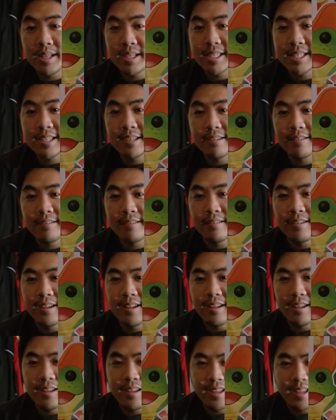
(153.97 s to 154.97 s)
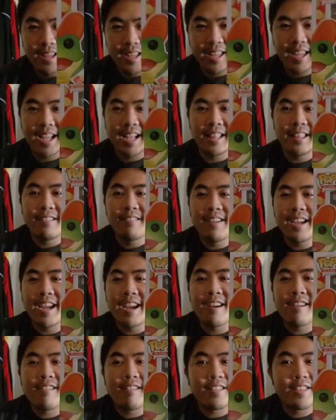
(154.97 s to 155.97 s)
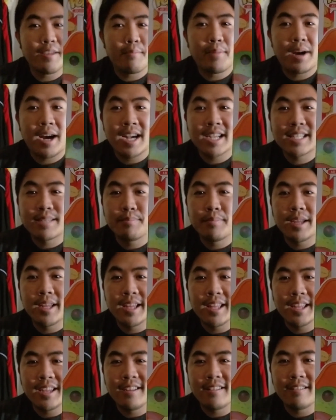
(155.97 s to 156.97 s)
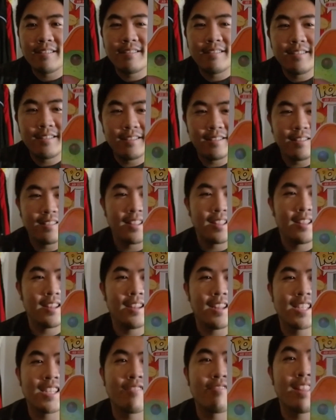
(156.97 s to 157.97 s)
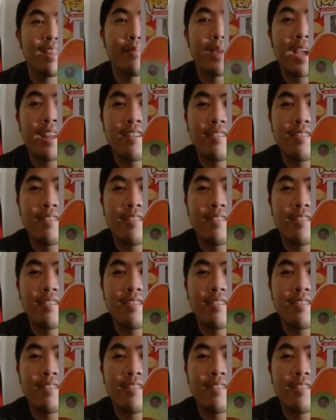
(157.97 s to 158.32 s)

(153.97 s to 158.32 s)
So yeah, a little error on the box, but you know, it doesn't really matter.